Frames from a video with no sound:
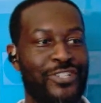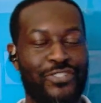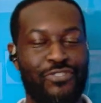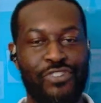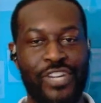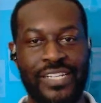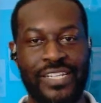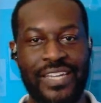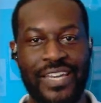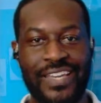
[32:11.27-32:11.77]

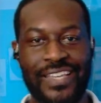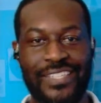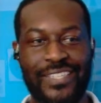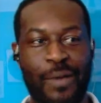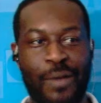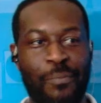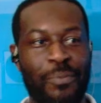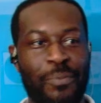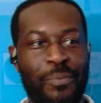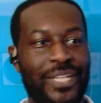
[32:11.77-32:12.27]

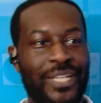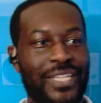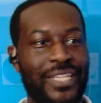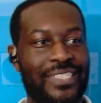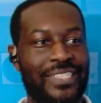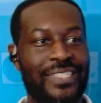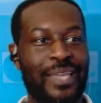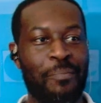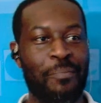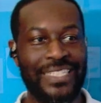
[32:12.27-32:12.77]
Somebody tapped
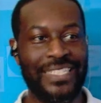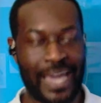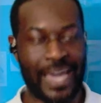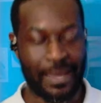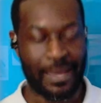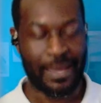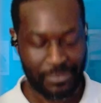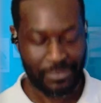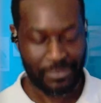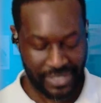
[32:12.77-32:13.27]
into the
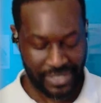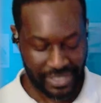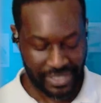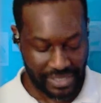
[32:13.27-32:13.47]
emojis.